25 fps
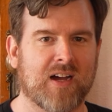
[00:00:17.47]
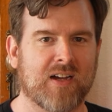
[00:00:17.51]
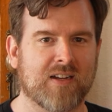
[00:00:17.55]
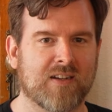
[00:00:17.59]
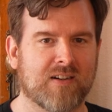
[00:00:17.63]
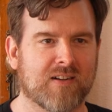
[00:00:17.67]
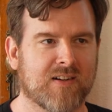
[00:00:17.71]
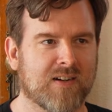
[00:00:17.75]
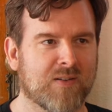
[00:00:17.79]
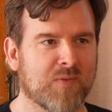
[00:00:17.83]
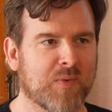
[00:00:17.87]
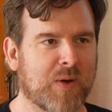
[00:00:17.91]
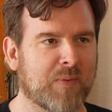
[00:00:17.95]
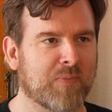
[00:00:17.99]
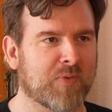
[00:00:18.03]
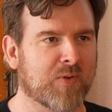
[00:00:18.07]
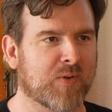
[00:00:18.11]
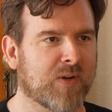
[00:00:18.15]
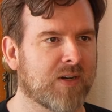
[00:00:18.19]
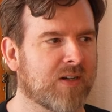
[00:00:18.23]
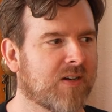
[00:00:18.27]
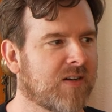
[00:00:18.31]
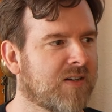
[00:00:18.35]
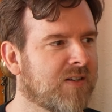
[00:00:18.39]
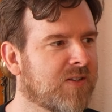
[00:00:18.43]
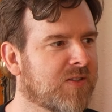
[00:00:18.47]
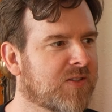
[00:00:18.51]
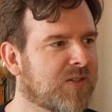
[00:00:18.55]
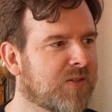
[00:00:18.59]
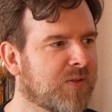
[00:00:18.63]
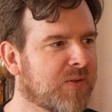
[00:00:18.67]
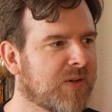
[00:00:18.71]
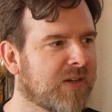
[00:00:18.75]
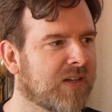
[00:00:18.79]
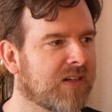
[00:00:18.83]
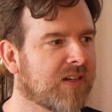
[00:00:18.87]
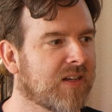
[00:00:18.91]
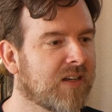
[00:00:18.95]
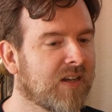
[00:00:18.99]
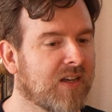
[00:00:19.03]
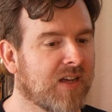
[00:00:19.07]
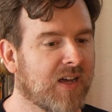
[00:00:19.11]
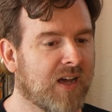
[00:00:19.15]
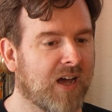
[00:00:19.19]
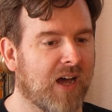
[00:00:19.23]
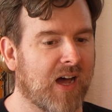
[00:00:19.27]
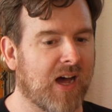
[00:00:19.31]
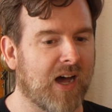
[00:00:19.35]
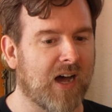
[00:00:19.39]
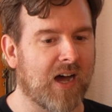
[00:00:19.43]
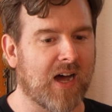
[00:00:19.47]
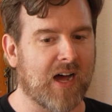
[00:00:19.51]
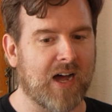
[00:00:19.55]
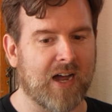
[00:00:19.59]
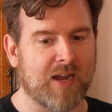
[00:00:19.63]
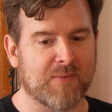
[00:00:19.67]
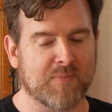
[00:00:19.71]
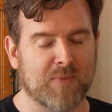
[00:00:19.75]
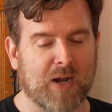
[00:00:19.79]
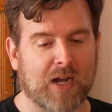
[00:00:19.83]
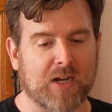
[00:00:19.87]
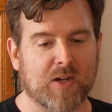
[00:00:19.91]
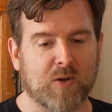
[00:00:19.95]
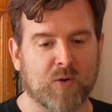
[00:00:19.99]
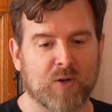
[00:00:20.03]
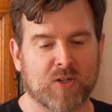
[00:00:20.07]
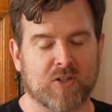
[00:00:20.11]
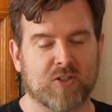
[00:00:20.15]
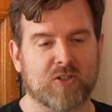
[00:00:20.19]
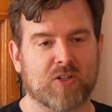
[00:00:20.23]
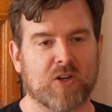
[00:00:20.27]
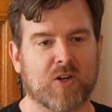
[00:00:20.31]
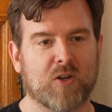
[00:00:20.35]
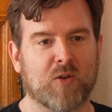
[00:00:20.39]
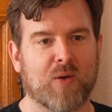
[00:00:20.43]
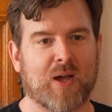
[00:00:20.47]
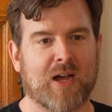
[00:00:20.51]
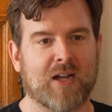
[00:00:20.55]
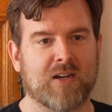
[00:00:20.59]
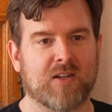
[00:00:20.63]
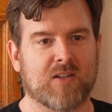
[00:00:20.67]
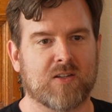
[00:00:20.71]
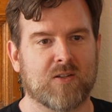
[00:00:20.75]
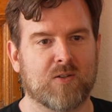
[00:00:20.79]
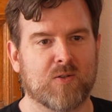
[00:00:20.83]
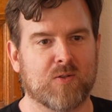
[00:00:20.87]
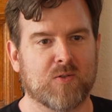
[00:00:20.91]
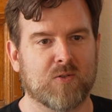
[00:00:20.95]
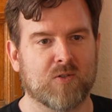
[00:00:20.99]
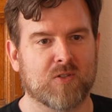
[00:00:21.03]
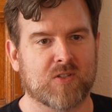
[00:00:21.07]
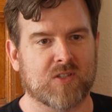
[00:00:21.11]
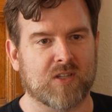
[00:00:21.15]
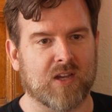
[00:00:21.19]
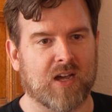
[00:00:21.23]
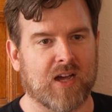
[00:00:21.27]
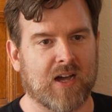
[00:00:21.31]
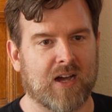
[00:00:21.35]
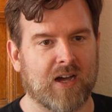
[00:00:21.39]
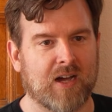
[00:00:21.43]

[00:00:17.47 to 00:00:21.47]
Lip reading: You're in Web3, you're used to it. I'm not going to show you how to use